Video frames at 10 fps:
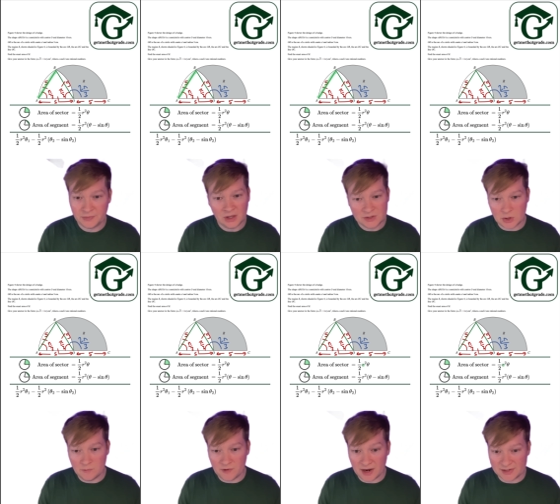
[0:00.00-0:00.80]
So in
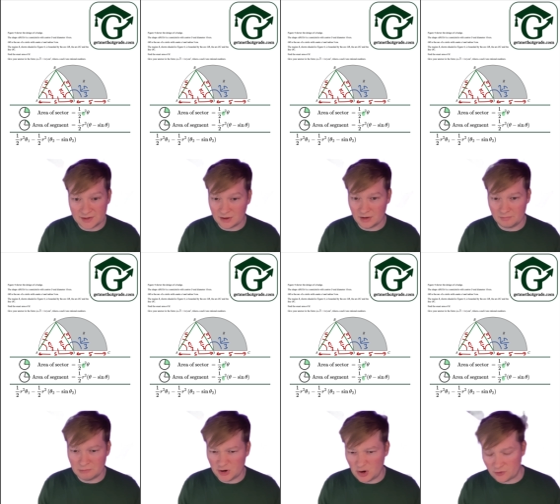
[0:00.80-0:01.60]
fact, I
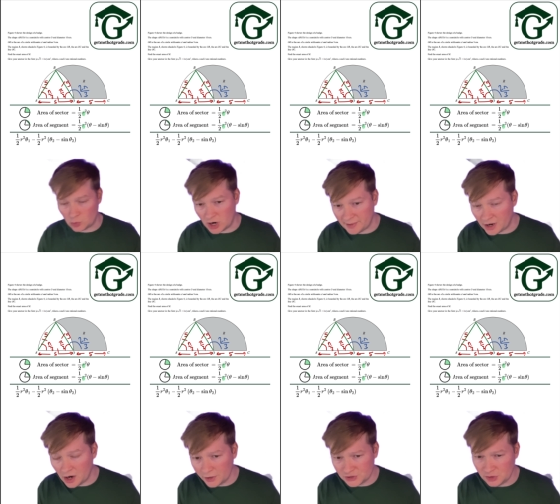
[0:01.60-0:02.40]
don't have to worry about r
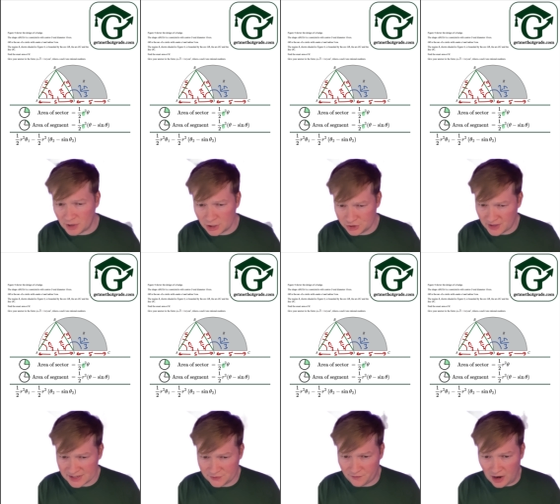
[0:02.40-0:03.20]
too much, that's
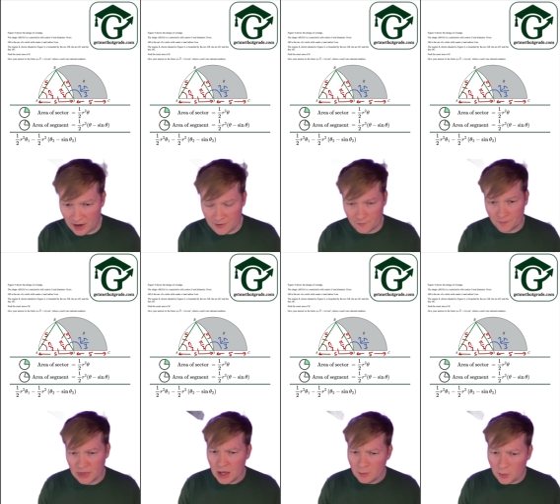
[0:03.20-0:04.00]
5,
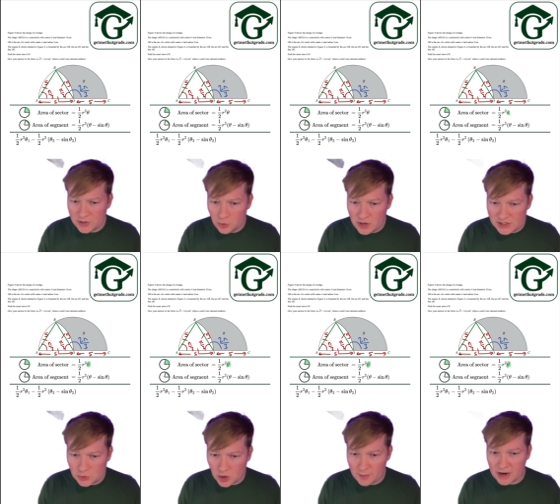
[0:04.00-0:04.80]
but we do need to
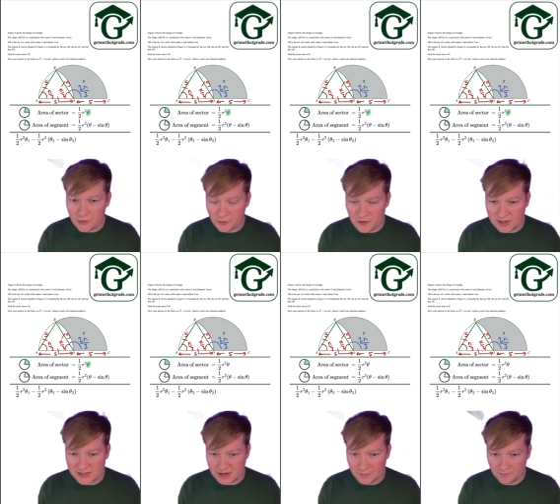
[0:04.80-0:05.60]
worry about theta.